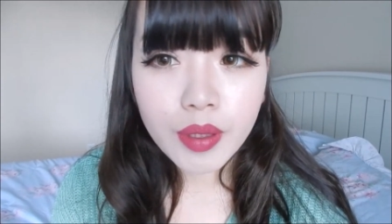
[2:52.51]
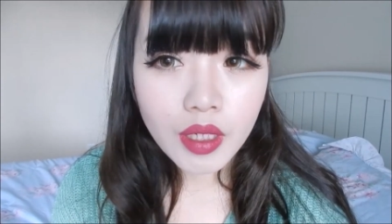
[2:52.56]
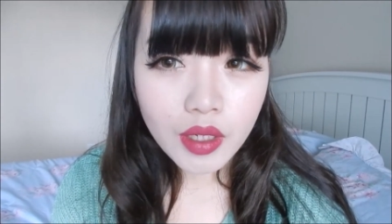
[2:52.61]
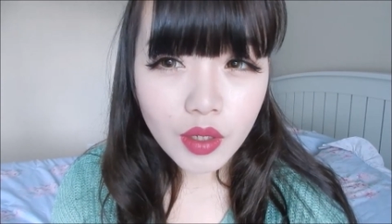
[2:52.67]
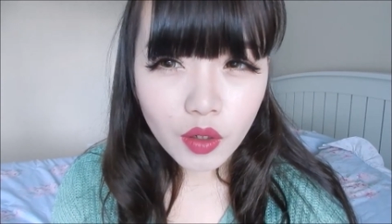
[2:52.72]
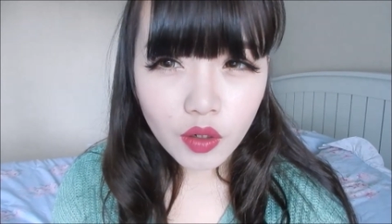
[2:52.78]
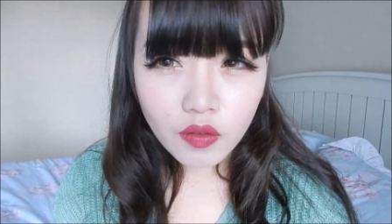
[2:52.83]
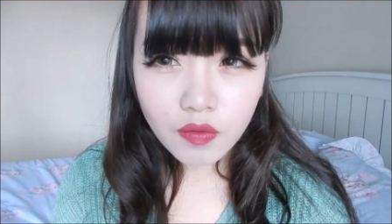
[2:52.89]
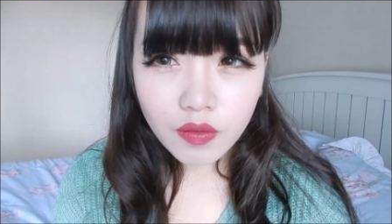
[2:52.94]

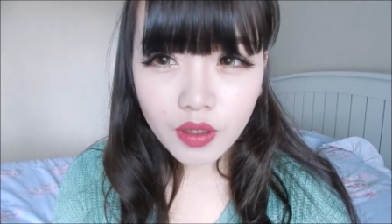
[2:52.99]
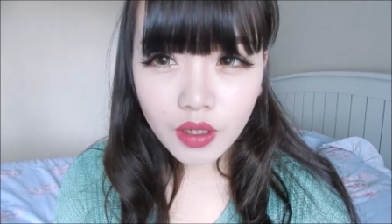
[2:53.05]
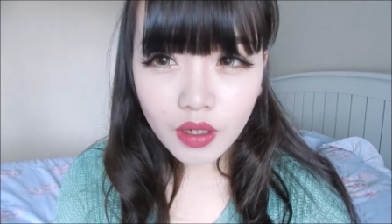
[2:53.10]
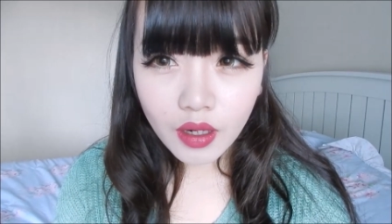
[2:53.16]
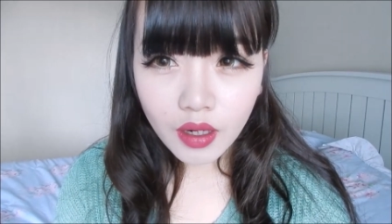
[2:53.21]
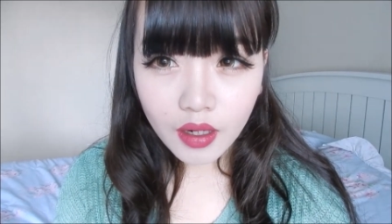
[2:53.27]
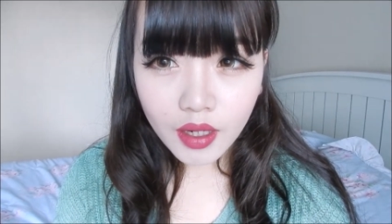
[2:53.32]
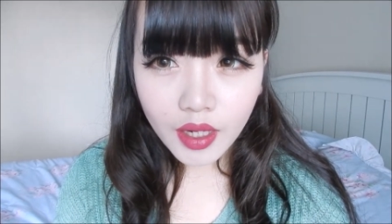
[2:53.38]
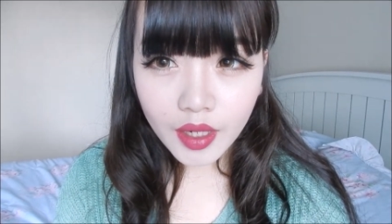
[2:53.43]
but
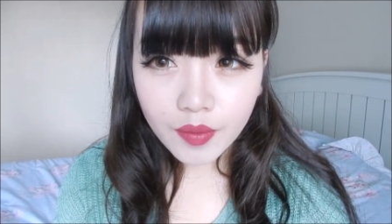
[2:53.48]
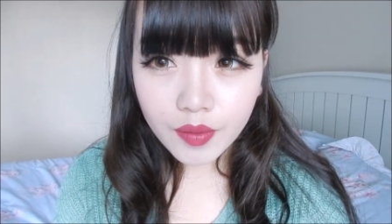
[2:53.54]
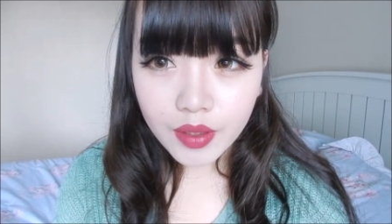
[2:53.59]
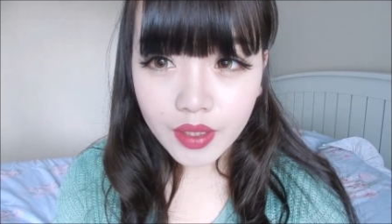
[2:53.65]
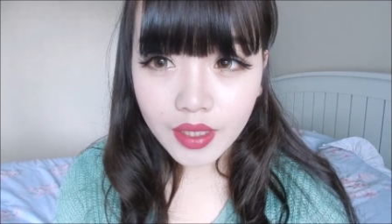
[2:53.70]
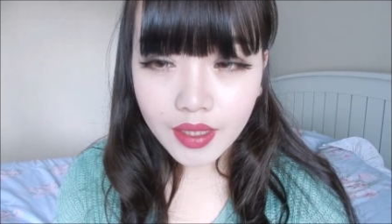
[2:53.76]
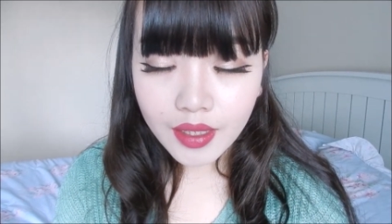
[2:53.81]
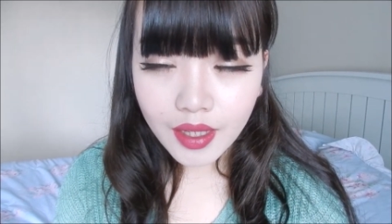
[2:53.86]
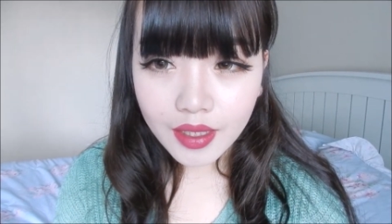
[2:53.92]
overall I
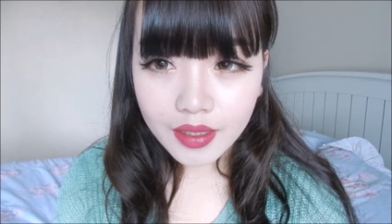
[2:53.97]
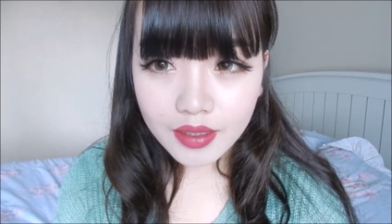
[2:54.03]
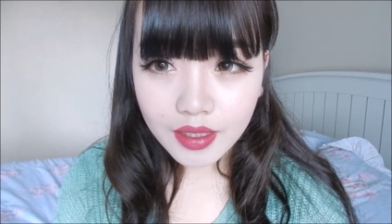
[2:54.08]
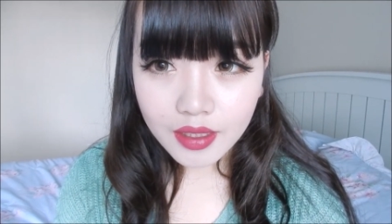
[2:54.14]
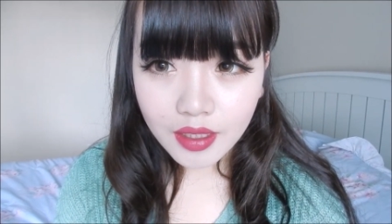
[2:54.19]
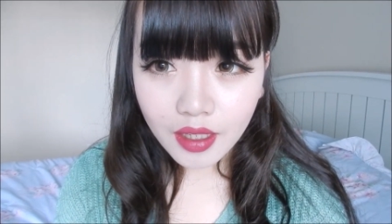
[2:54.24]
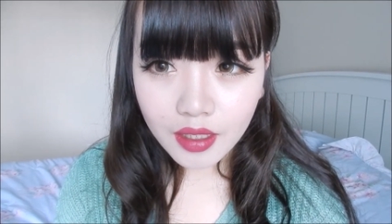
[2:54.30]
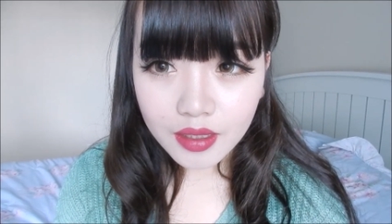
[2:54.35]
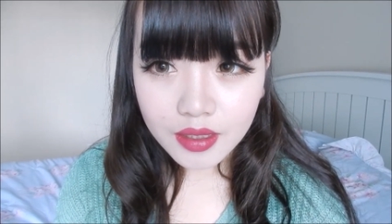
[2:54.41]
really like
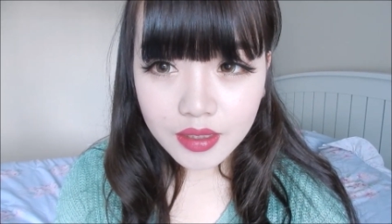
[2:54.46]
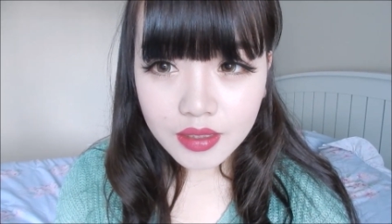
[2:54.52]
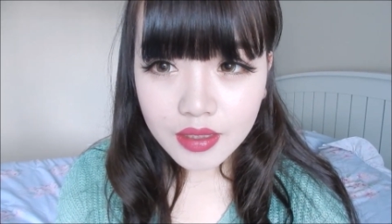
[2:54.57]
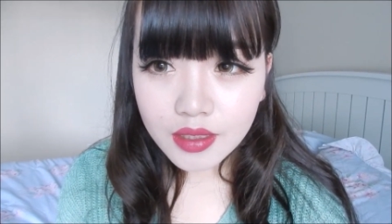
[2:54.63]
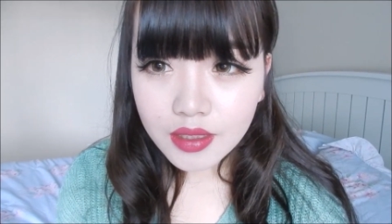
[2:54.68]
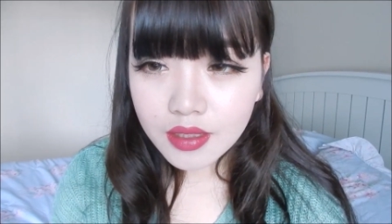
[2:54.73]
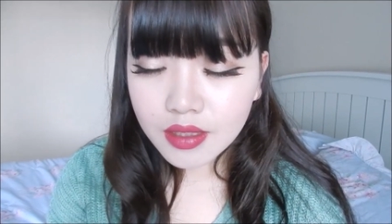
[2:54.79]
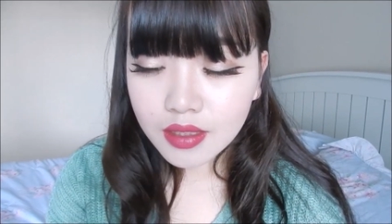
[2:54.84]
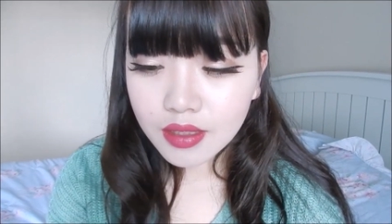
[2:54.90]
the
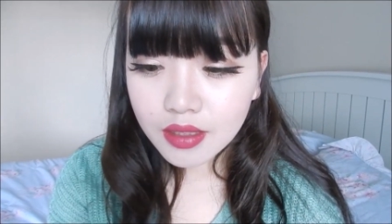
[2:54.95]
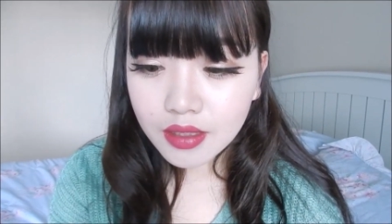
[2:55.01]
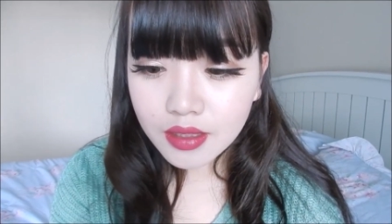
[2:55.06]
color